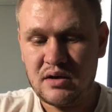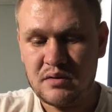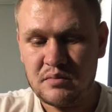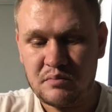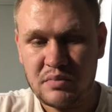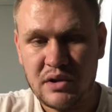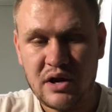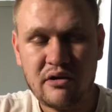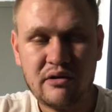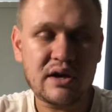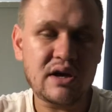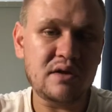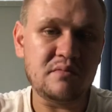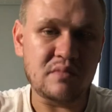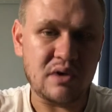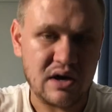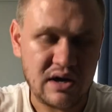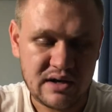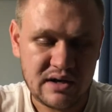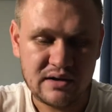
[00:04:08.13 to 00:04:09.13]
Bearing in
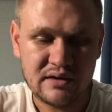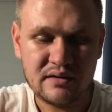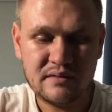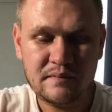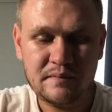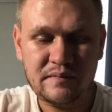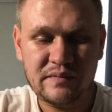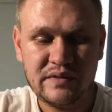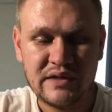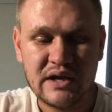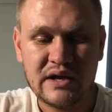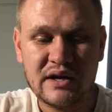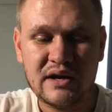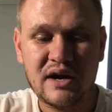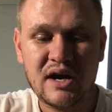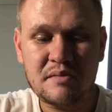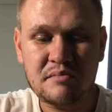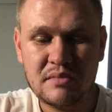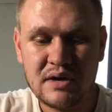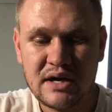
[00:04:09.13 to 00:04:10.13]
mind that
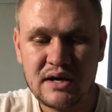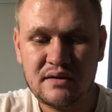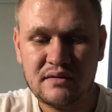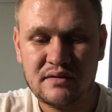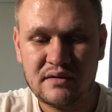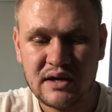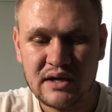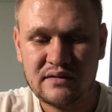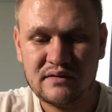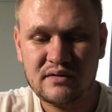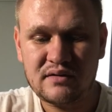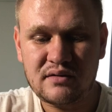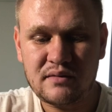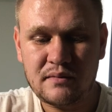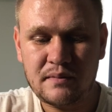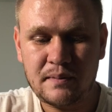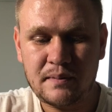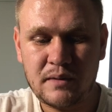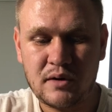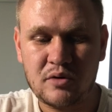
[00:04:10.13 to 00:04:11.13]
I made that
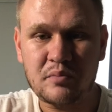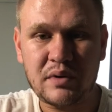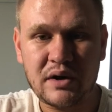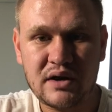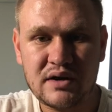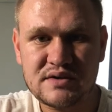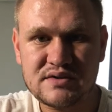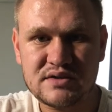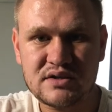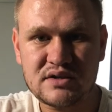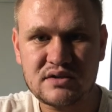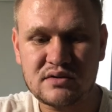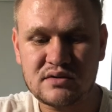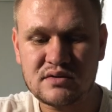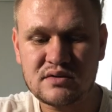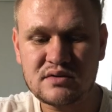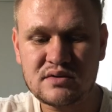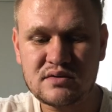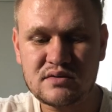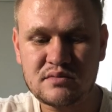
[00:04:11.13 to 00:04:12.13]
comparison
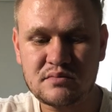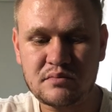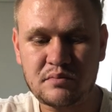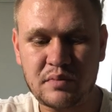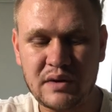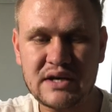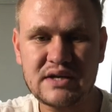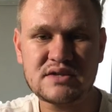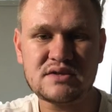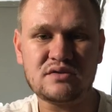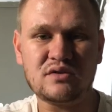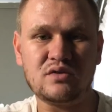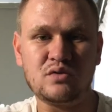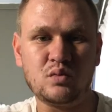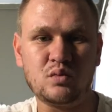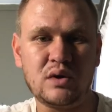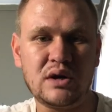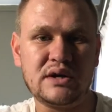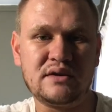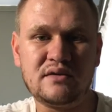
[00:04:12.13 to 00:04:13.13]
based on
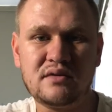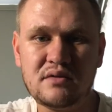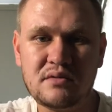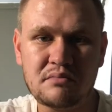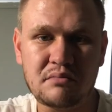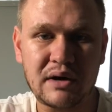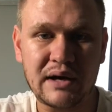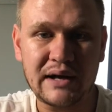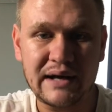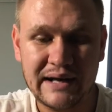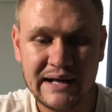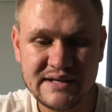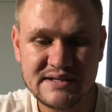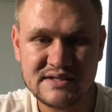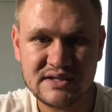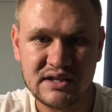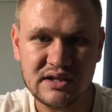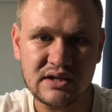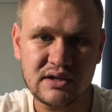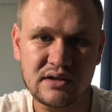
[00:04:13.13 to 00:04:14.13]
what my
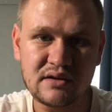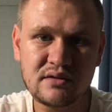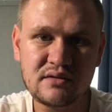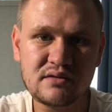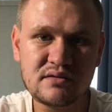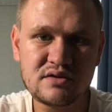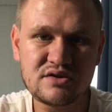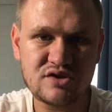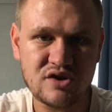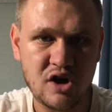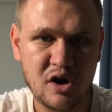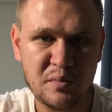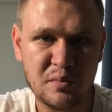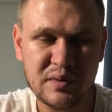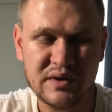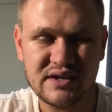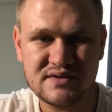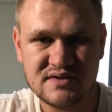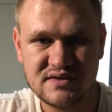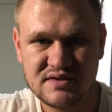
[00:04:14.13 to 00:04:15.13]
Lansky
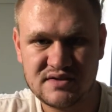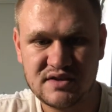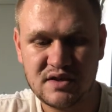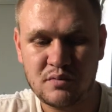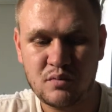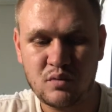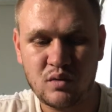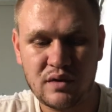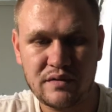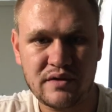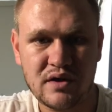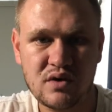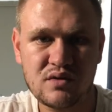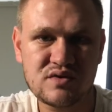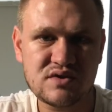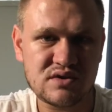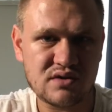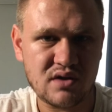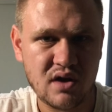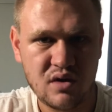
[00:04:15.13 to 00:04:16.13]
sharpening system, what those
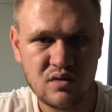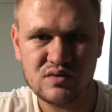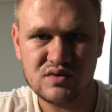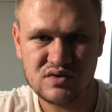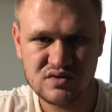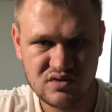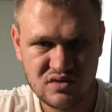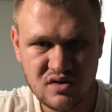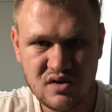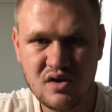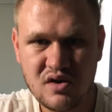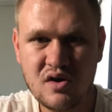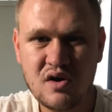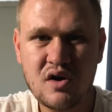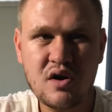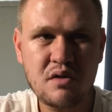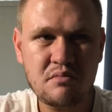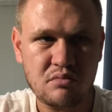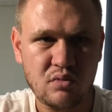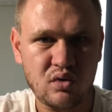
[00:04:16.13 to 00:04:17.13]
stones
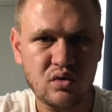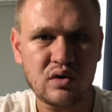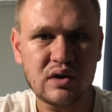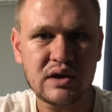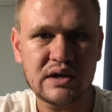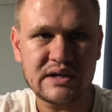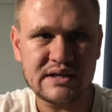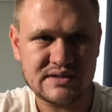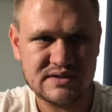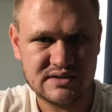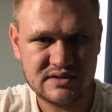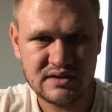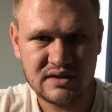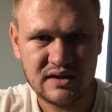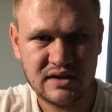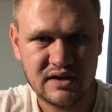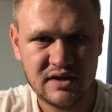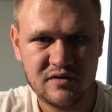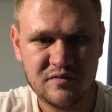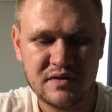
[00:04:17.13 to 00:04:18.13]
more or less
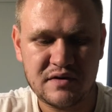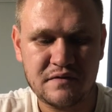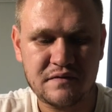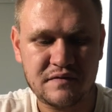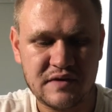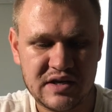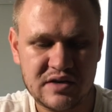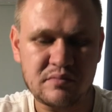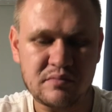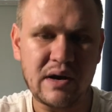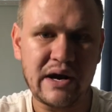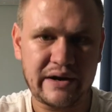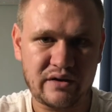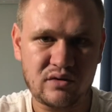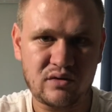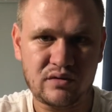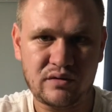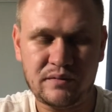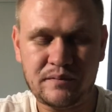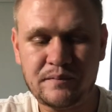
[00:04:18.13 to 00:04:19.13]
give me feedback
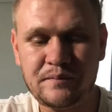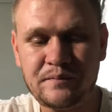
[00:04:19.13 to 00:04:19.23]
on.